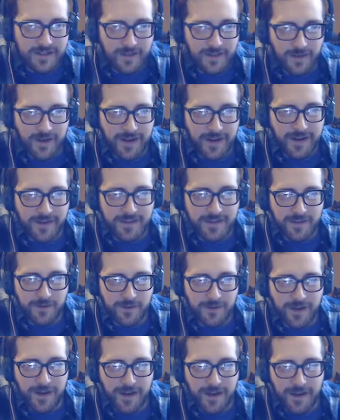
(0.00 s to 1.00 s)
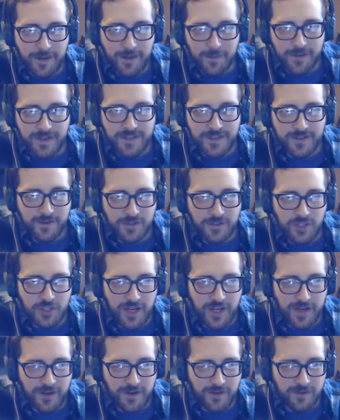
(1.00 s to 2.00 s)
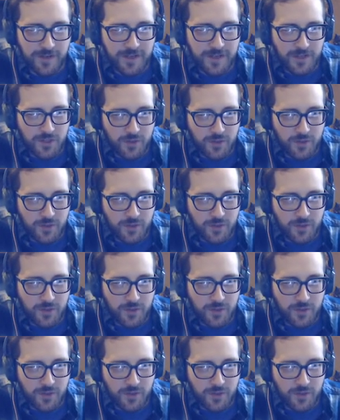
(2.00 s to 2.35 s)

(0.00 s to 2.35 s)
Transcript: It's okay, please don't shout.